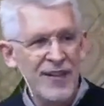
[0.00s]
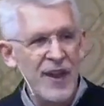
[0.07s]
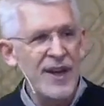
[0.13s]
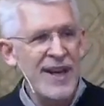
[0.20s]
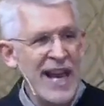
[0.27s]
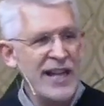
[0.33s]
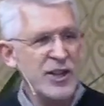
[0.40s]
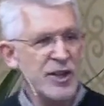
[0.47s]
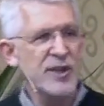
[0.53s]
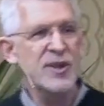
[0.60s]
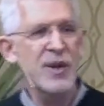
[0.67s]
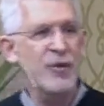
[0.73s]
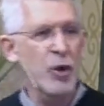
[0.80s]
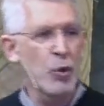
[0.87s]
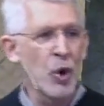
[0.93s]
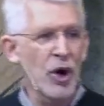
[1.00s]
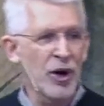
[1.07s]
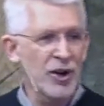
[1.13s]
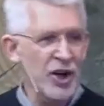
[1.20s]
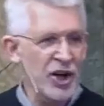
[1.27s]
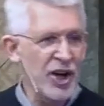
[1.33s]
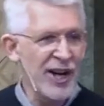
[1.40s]
The nations of the
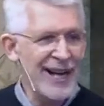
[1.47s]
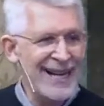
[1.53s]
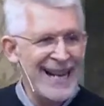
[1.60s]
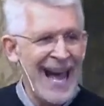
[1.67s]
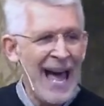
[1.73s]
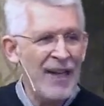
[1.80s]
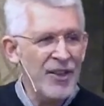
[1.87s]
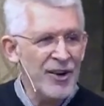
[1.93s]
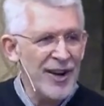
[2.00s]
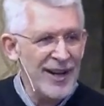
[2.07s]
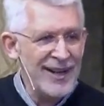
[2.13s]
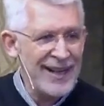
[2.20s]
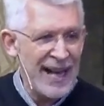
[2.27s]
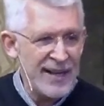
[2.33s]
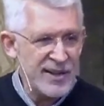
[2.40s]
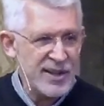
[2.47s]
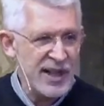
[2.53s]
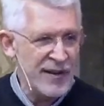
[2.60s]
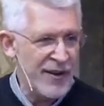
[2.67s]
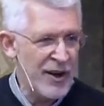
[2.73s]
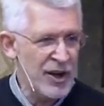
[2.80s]
world are going to gather against it.